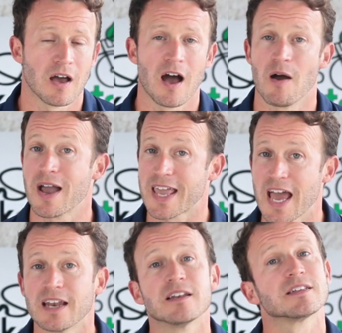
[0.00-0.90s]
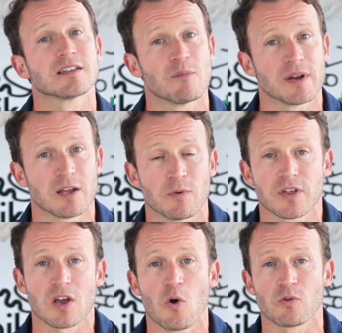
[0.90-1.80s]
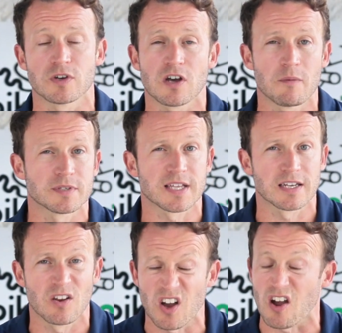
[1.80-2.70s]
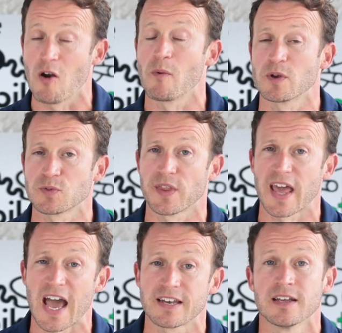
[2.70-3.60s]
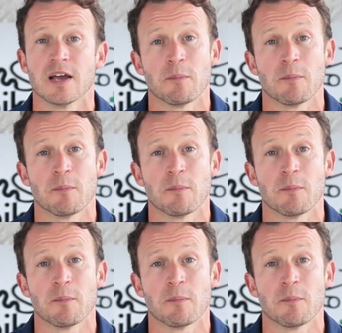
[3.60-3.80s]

Again, somebody with a gold or a diamond standard lock, I can't remember which one they had,